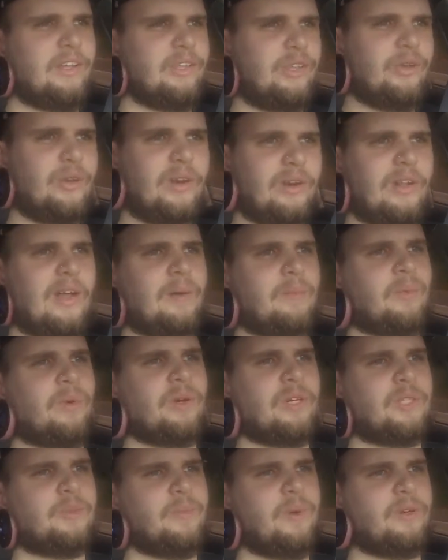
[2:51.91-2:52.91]
you get a lot more
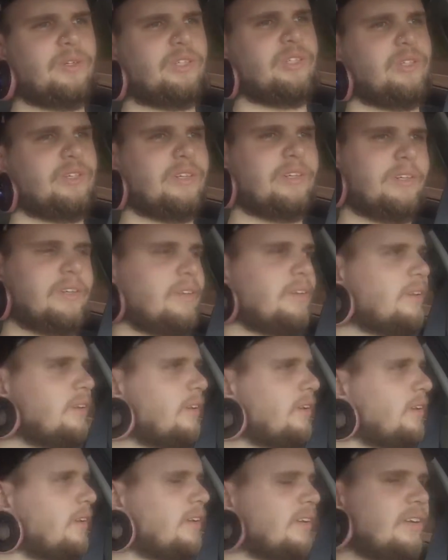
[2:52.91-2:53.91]
exposure, and
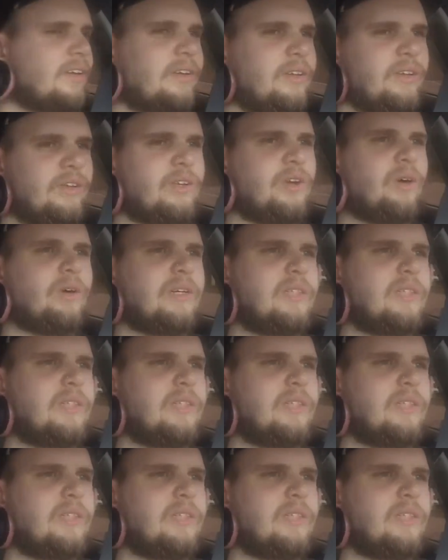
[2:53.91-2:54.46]
you know,